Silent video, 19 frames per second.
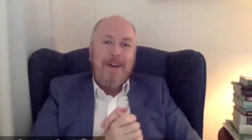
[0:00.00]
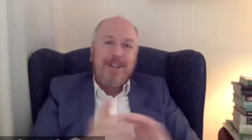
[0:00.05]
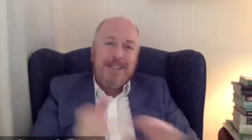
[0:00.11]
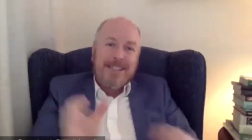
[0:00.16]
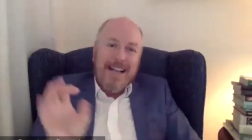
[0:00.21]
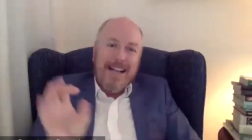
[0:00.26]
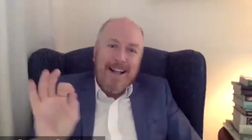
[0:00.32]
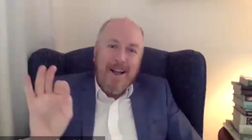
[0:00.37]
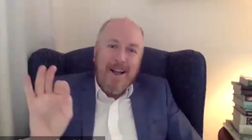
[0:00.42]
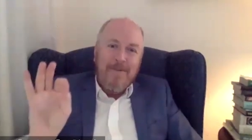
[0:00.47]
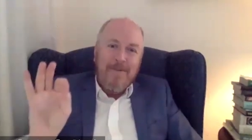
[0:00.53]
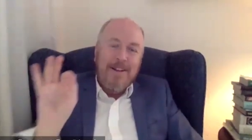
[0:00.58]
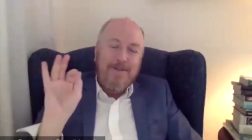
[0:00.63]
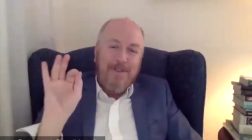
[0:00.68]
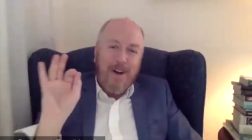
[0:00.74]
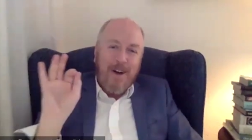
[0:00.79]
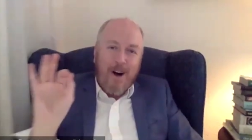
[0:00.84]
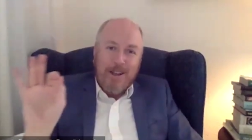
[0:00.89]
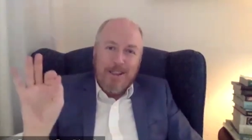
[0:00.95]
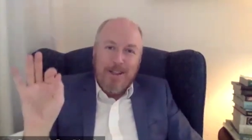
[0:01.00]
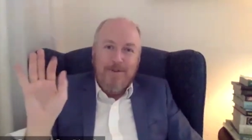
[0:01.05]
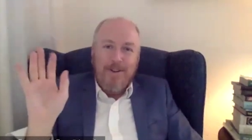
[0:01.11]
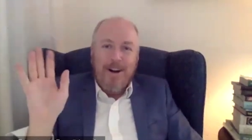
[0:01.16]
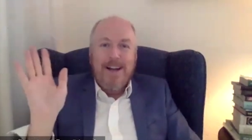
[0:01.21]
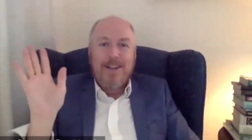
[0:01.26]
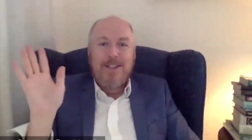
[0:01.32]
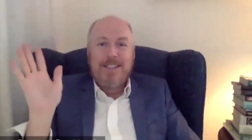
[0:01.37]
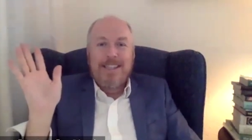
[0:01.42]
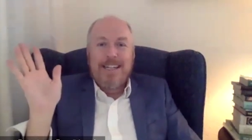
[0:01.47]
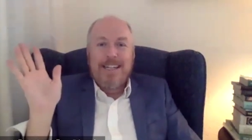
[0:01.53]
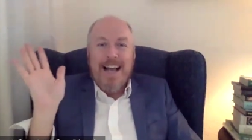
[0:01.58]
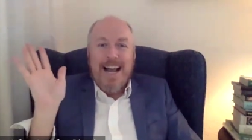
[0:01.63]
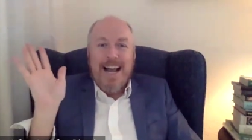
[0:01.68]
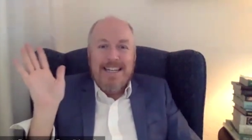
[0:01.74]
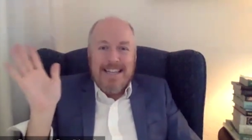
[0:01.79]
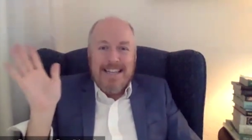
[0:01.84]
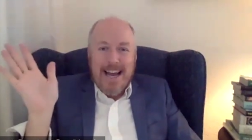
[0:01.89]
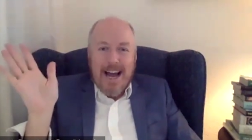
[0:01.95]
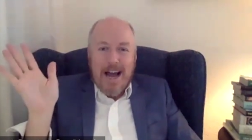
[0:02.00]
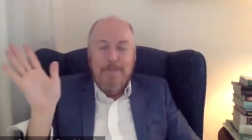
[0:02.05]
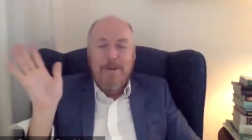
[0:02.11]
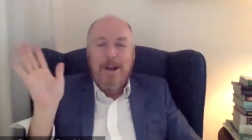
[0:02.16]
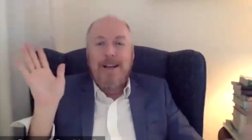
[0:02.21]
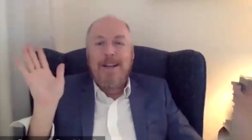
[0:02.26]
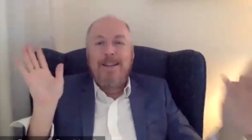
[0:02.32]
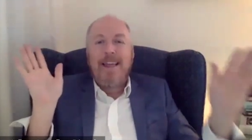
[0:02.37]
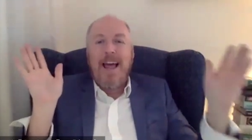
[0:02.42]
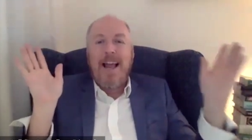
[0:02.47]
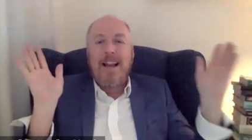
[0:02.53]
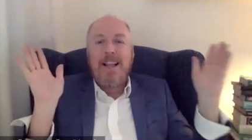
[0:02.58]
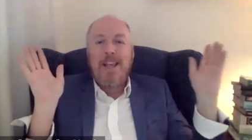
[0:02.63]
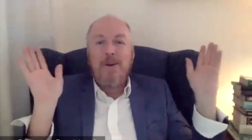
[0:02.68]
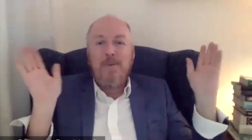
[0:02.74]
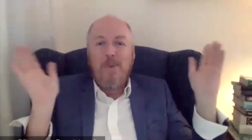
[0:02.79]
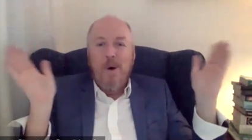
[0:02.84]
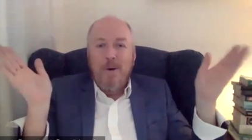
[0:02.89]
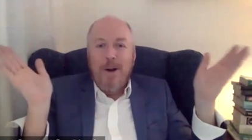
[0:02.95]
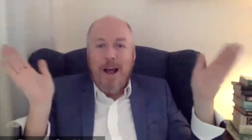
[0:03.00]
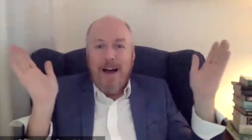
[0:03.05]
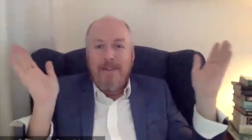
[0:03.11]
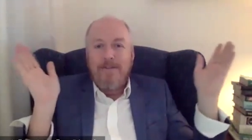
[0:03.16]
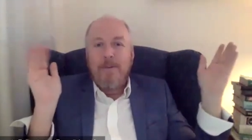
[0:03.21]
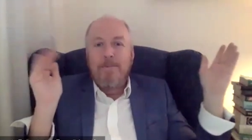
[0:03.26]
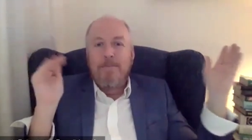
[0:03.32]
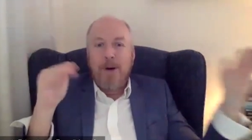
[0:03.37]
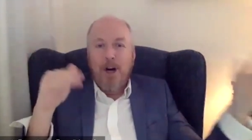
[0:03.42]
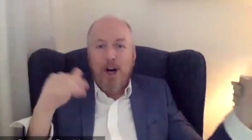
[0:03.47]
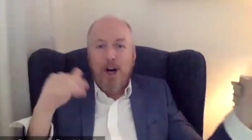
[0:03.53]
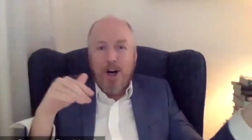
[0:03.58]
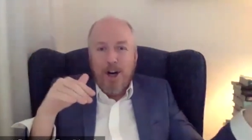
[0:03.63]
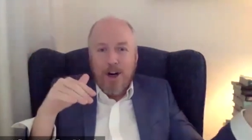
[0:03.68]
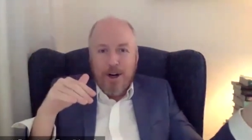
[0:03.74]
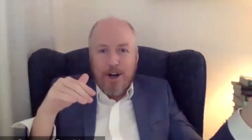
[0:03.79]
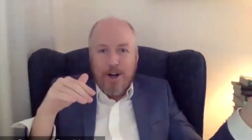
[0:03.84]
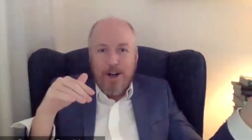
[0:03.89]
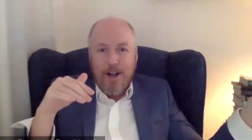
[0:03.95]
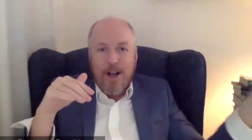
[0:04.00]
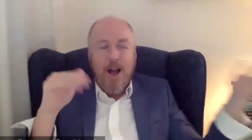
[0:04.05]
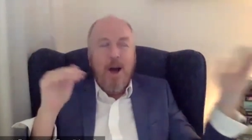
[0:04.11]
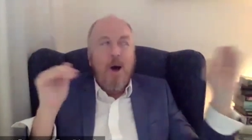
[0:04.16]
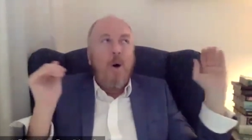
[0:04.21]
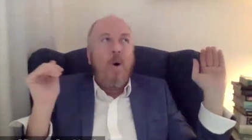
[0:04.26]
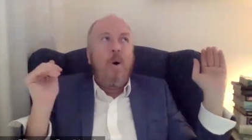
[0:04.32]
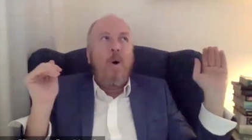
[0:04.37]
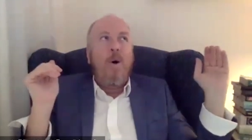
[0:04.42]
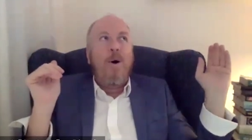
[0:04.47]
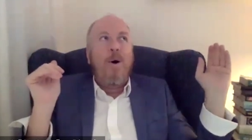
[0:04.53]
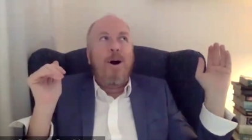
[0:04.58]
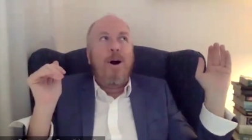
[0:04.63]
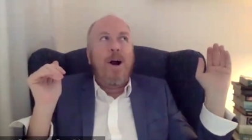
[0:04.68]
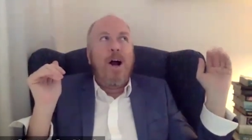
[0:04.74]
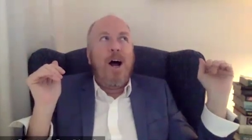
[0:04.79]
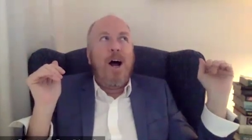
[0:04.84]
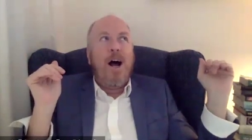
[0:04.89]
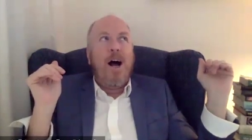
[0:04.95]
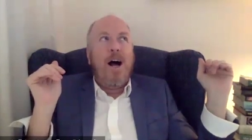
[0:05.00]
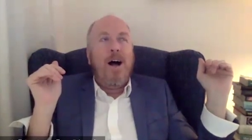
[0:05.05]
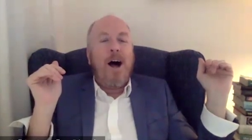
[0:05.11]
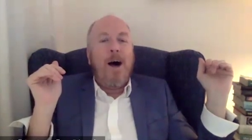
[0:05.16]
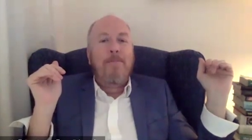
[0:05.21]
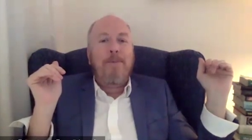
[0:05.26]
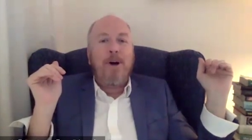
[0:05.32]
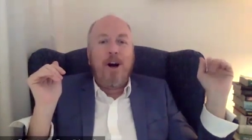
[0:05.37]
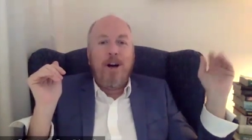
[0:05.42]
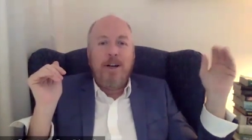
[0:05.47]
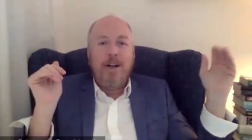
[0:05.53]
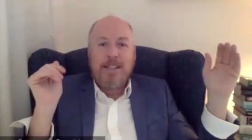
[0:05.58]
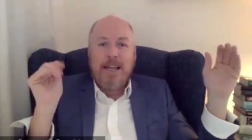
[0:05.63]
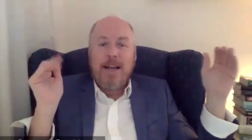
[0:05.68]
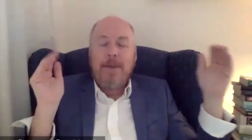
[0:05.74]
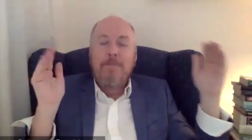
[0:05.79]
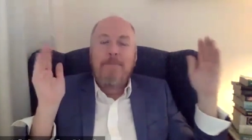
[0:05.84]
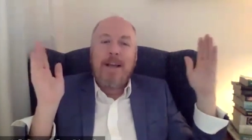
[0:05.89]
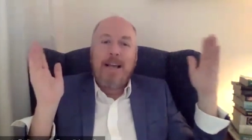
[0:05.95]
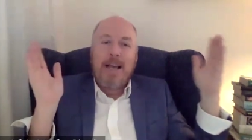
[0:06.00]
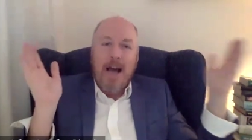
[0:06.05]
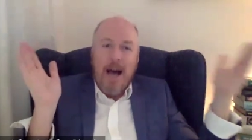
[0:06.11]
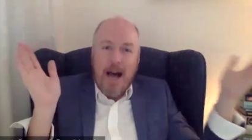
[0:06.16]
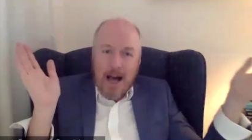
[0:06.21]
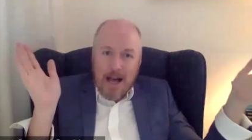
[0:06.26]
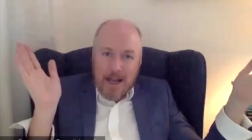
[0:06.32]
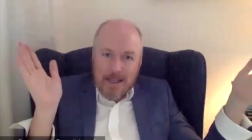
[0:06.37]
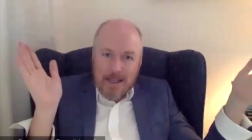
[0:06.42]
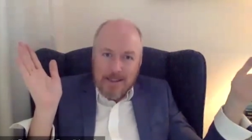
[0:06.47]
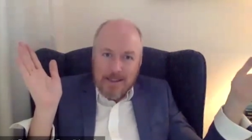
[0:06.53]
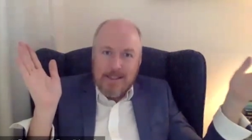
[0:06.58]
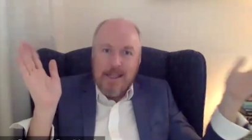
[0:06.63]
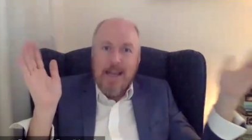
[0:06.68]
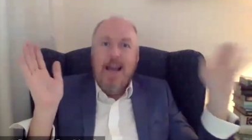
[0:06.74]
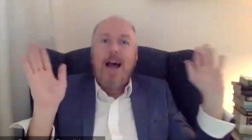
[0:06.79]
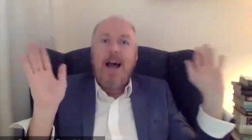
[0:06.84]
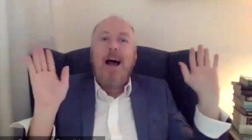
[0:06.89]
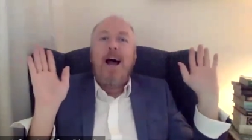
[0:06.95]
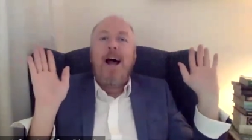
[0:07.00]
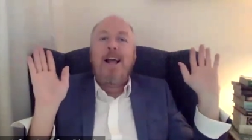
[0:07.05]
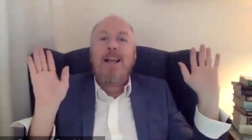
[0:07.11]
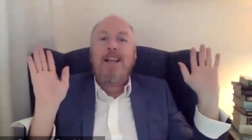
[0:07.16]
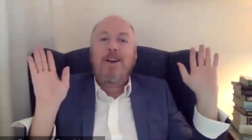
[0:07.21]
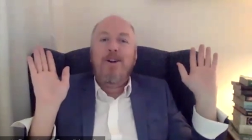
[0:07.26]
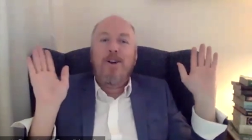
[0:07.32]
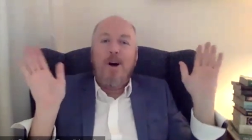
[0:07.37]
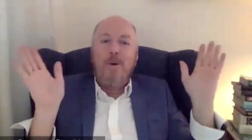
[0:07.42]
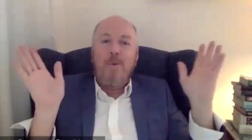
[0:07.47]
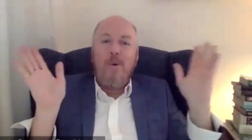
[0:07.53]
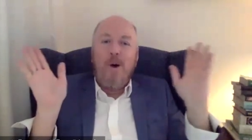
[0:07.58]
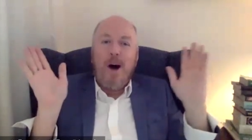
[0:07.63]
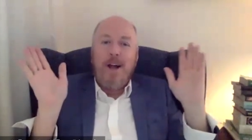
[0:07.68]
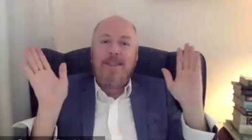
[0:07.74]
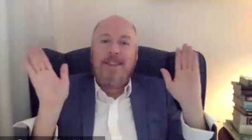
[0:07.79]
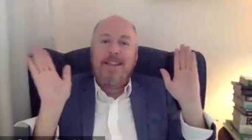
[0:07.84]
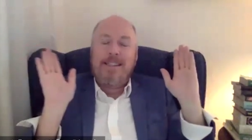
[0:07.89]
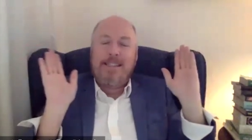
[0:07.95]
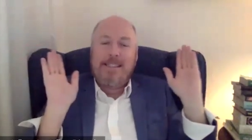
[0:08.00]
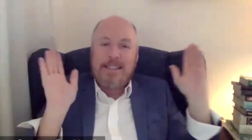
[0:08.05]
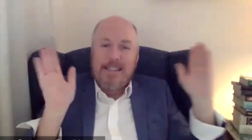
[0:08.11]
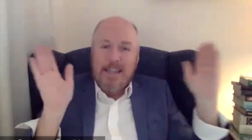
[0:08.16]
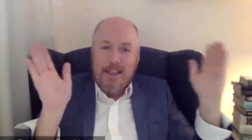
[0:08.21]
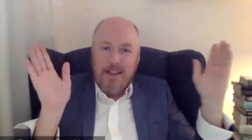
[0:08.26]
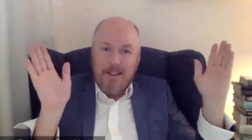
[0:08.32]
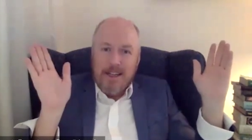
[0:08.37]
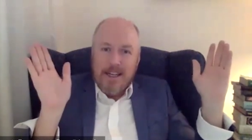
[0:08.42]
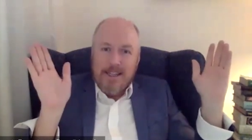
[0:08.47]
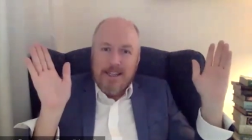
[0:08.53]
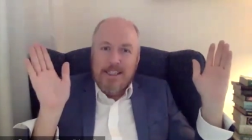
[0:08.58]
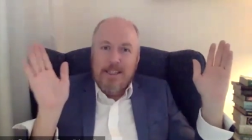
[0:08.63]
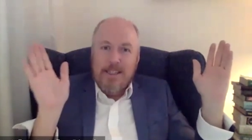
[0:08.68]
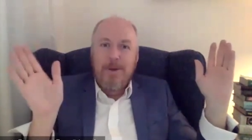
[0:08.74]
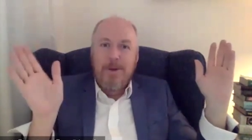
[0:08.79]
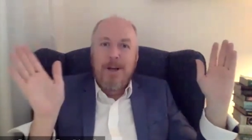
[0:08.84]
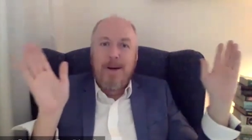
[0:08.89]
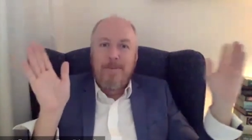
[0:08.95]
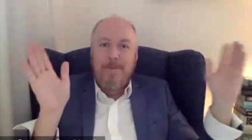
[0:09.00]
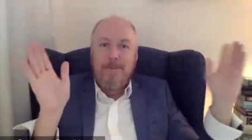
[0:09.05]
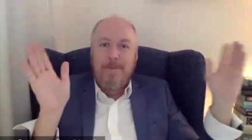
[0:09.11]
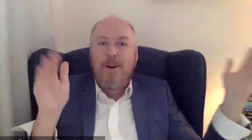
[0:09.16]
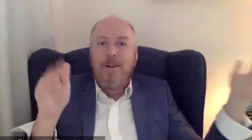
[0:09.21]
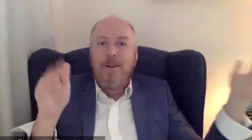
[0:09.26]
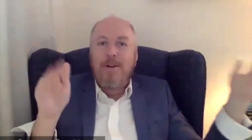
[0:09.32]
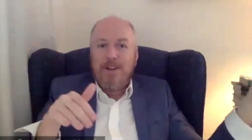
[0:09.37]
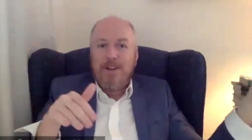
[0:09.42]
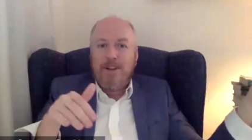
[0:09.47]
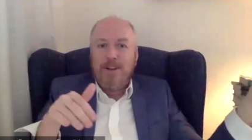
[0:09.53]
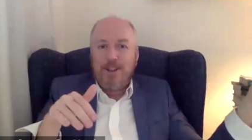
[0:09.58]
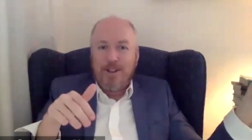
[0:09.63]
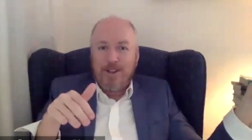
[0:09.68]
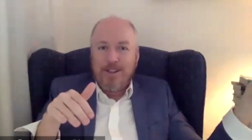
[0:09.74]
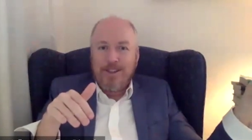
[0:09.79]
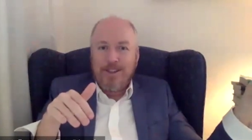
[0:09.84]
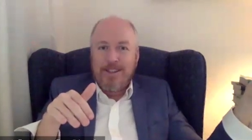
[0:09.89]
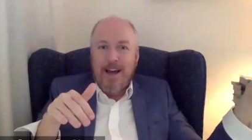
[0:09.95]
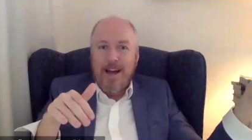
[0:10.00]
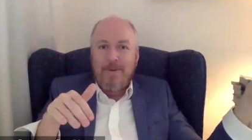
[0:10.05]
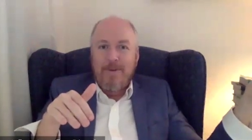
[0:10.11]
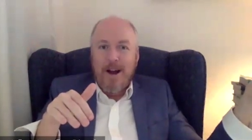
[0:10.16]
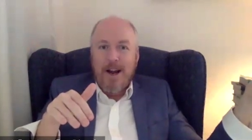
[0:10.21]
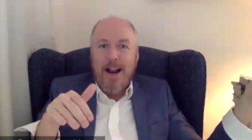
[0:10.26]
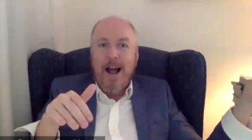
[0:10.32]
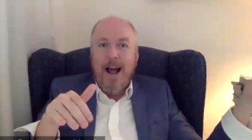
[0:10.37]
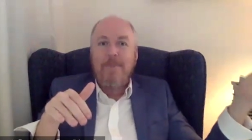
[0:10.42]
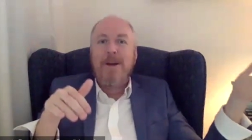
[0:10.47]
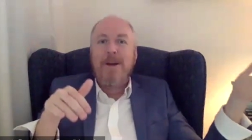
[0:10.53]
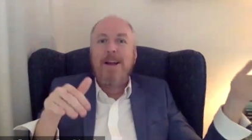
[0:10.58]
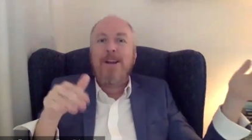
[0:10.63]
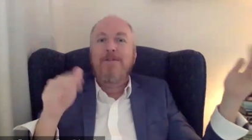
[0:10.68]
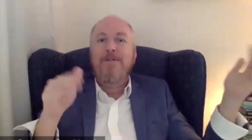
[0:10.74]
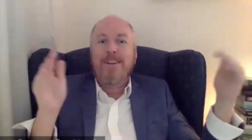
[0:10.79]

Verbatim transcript: was going to say, I was also very interested in the idea. I mean, that you won't have a bird or yes. a, a, person because you don't want the stillness to become artificial. Yes. Is that I was right? building I mean, up